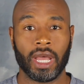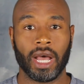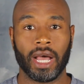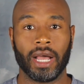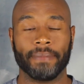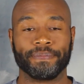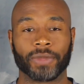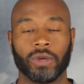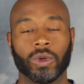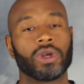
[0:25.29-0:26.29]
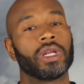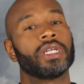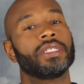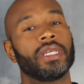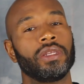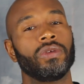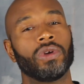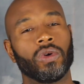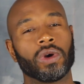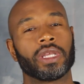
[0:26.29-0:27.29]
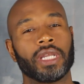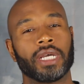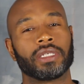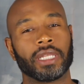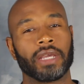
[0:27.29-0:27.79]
We're going to continue to organize